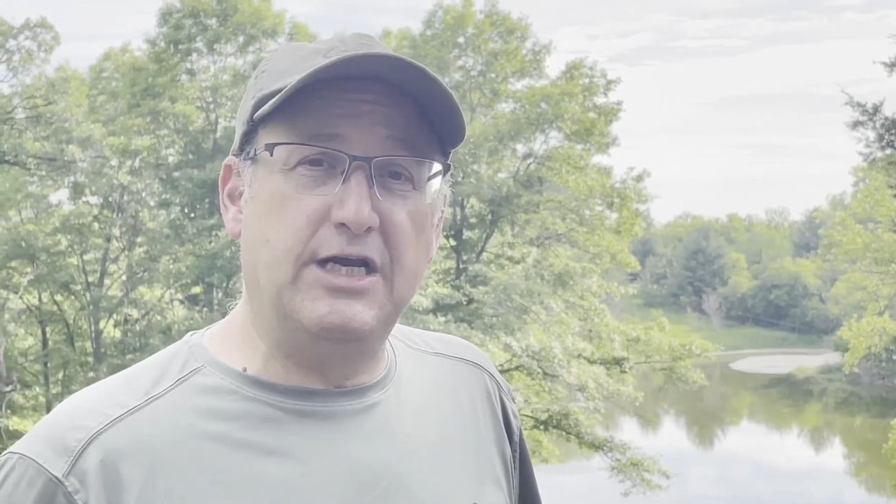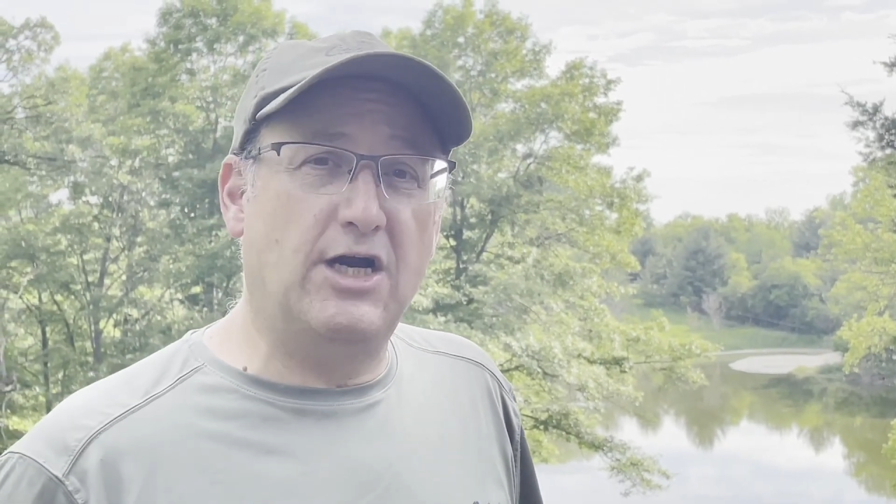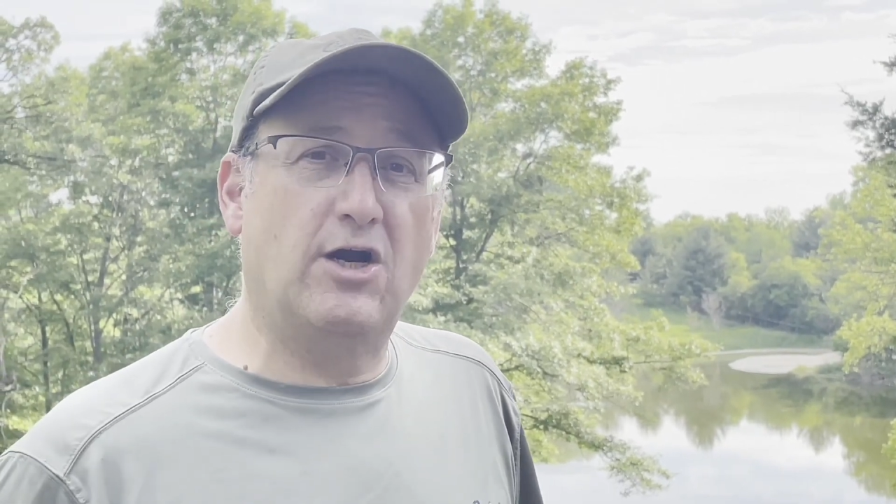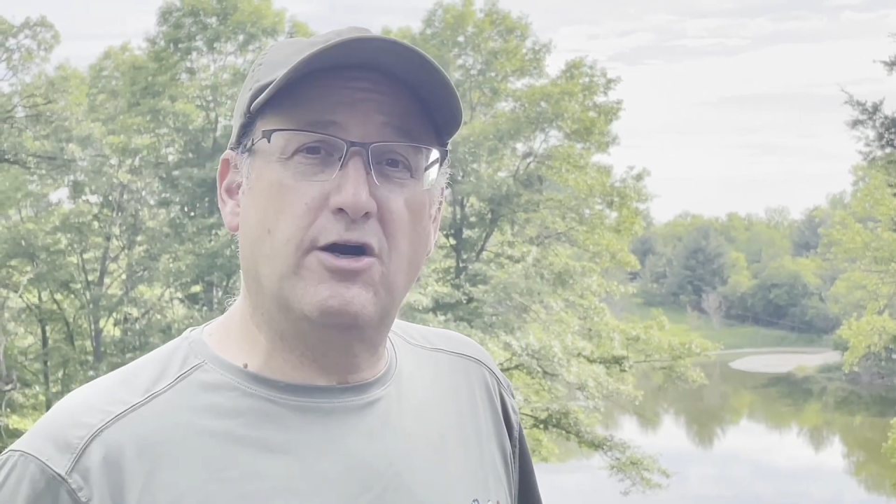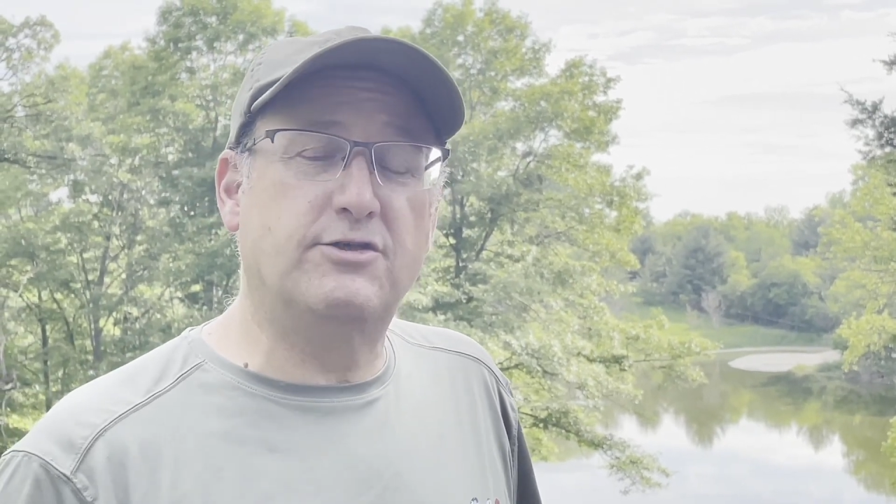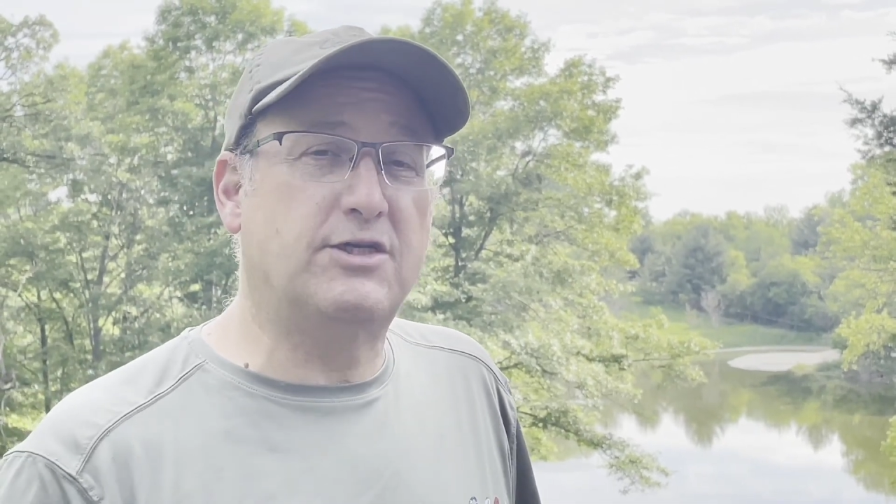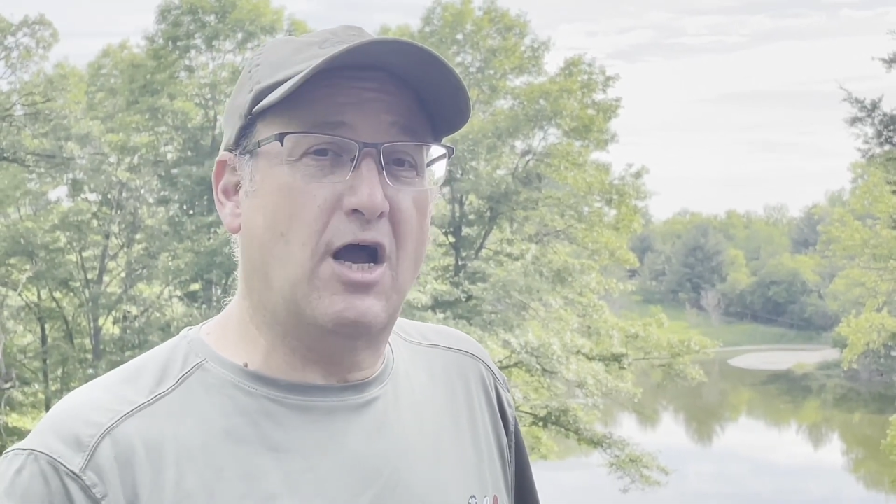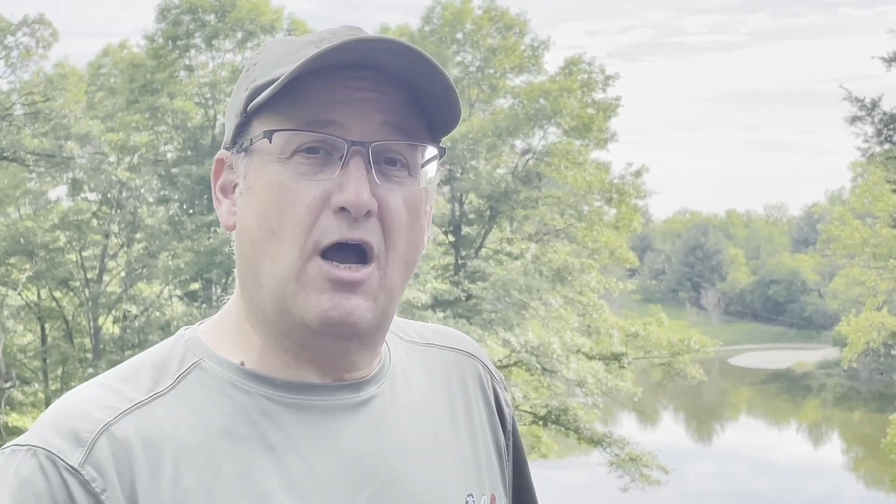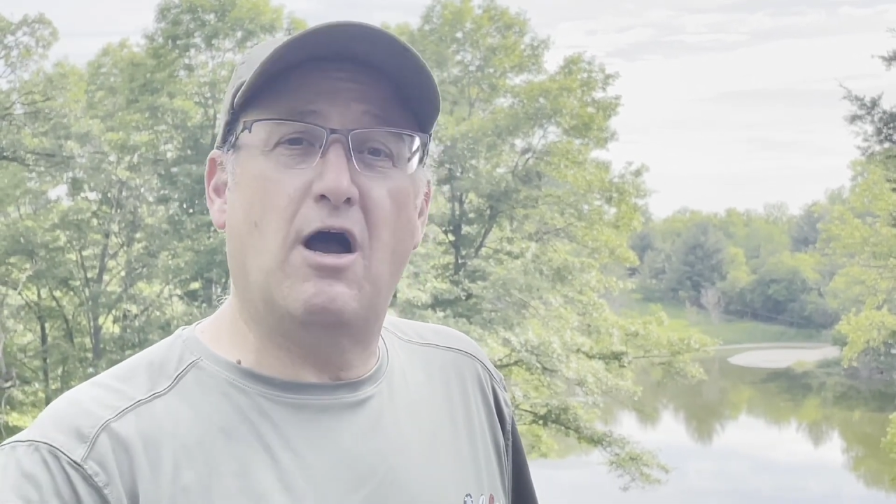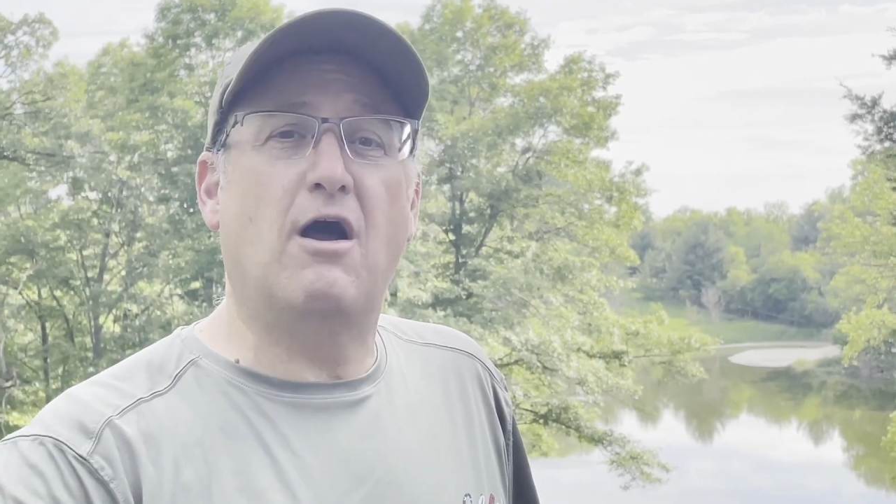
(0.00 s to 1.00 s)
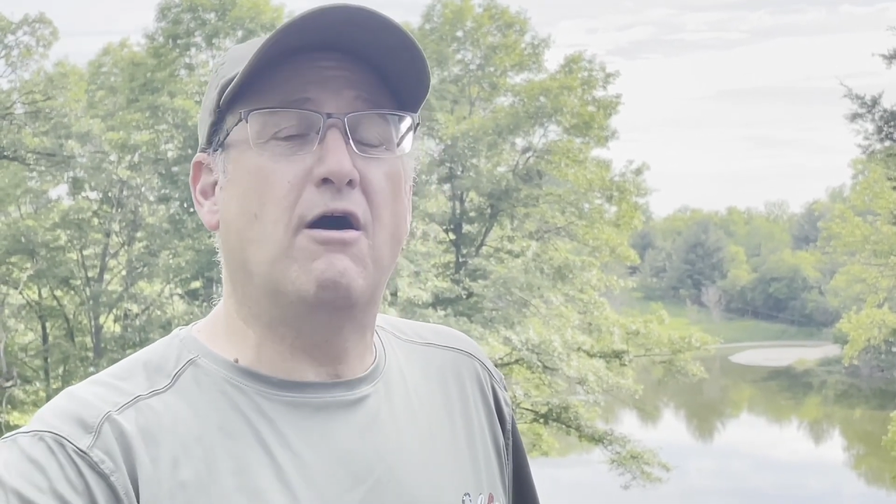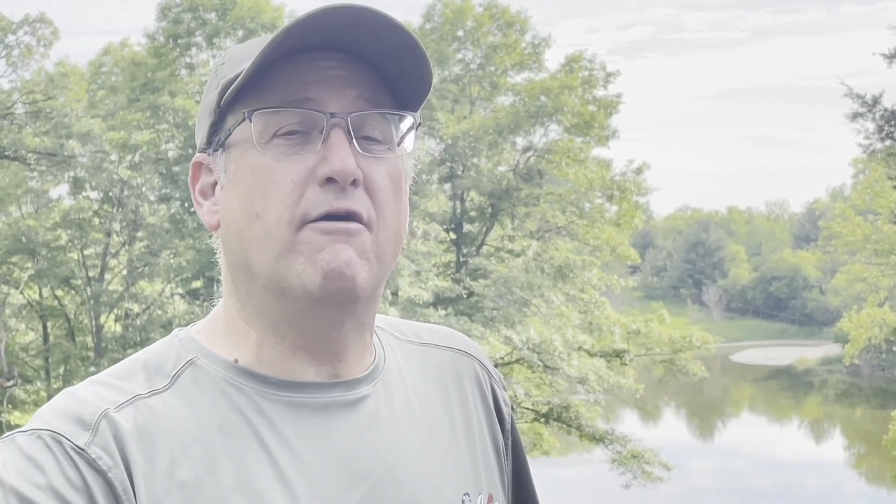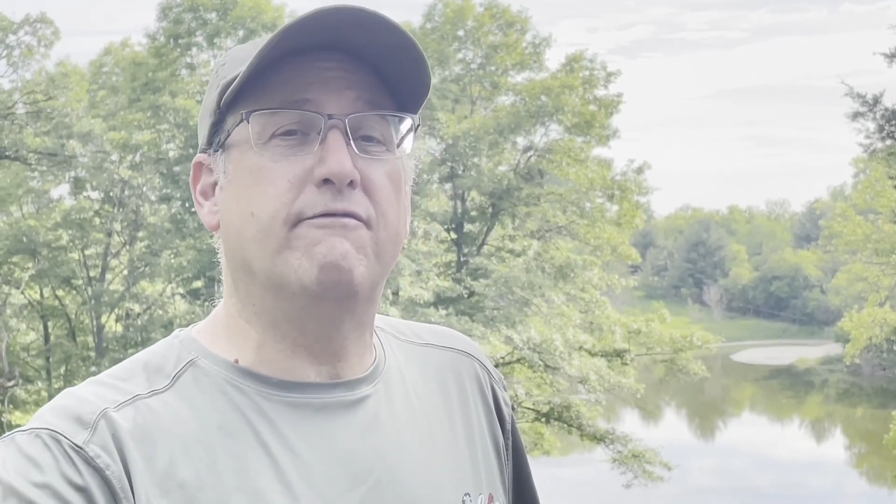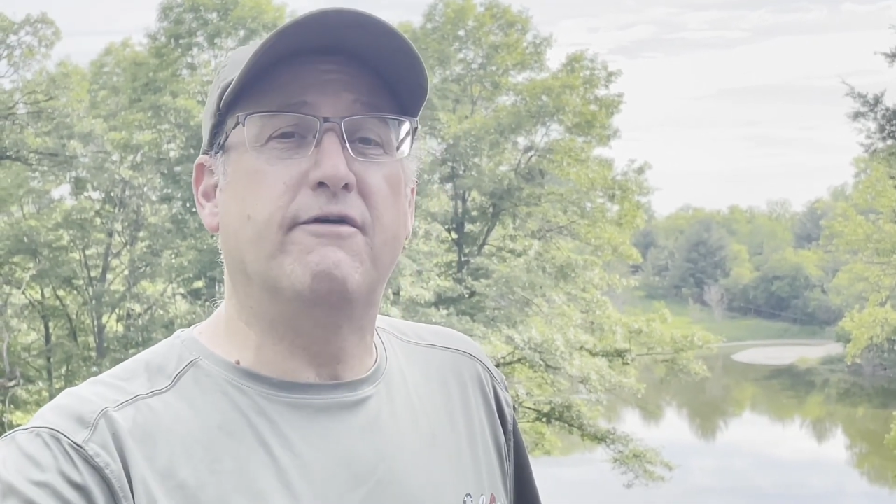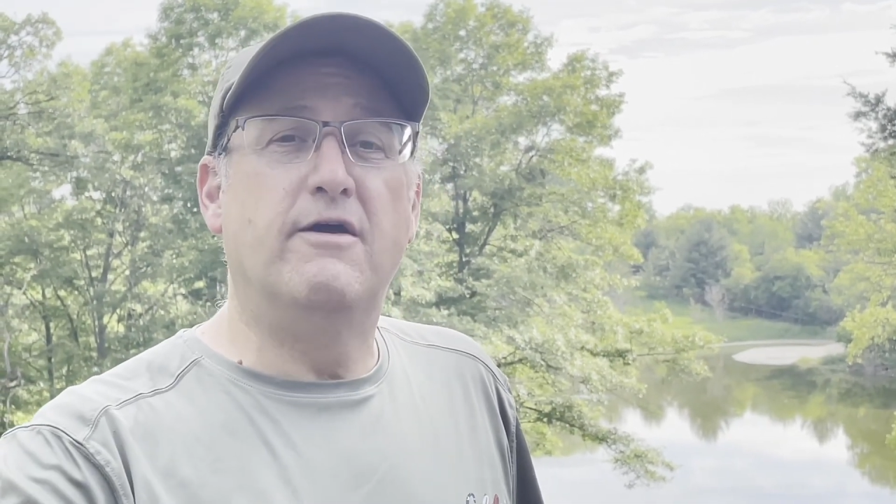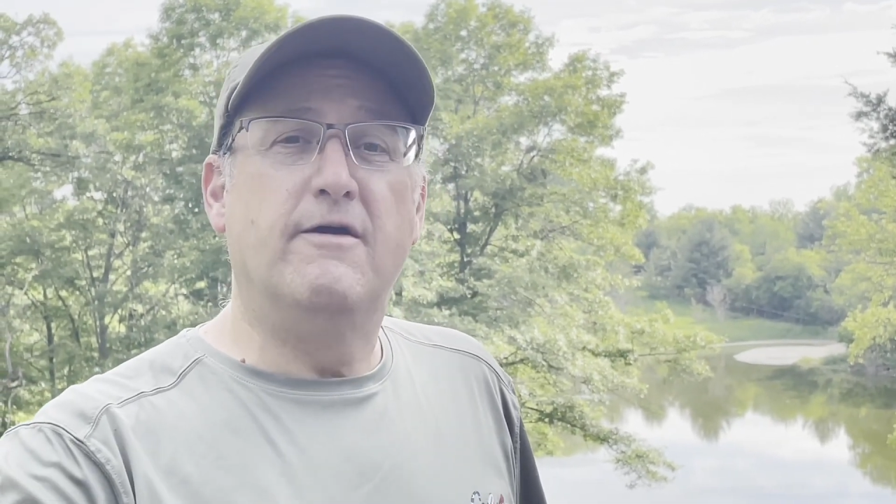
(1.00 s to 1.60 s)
years of